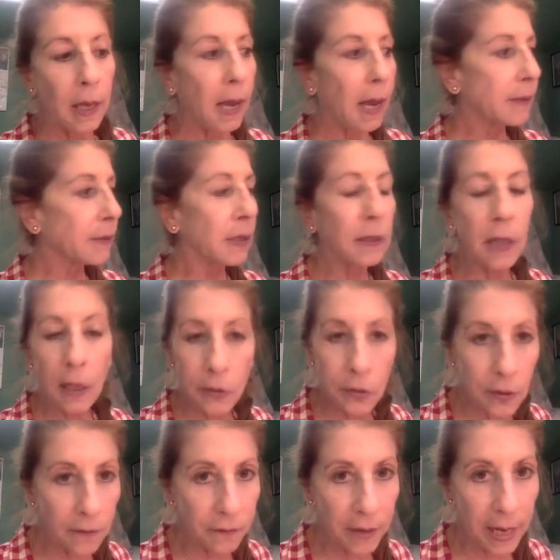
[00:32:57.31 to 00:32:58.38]
has a
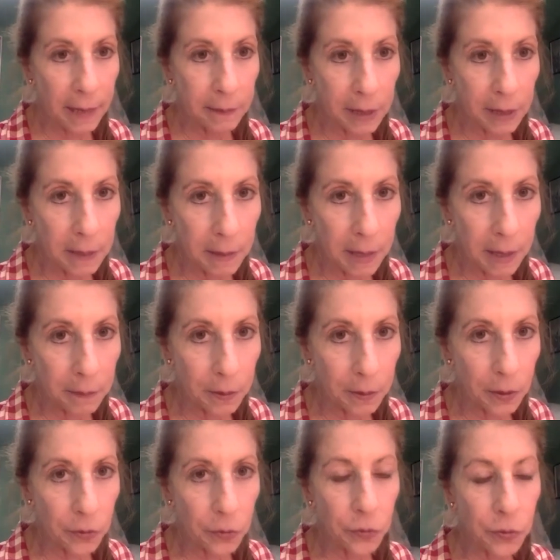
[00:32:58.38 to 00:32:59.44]
dozen family
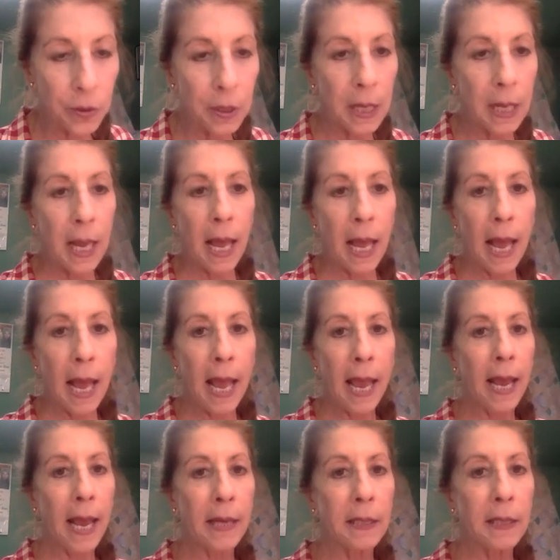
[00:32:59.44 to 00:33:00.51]
members,
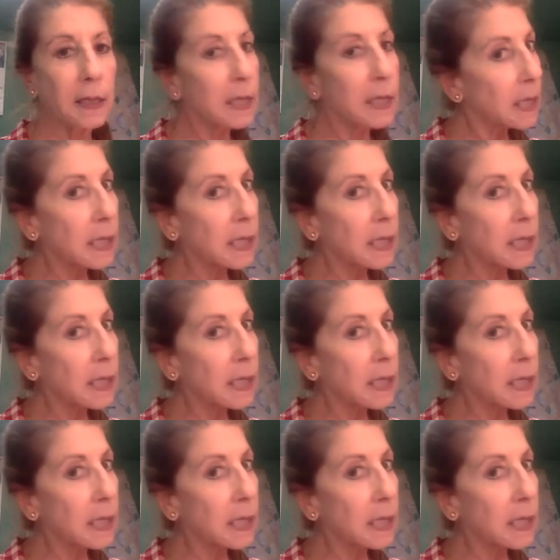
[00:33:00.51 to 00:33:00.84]
and this